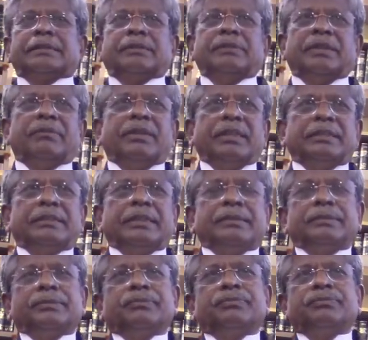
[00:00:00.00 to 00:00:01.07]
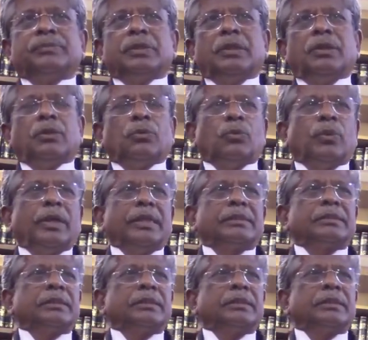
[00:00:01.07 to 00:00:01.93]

of evidences one is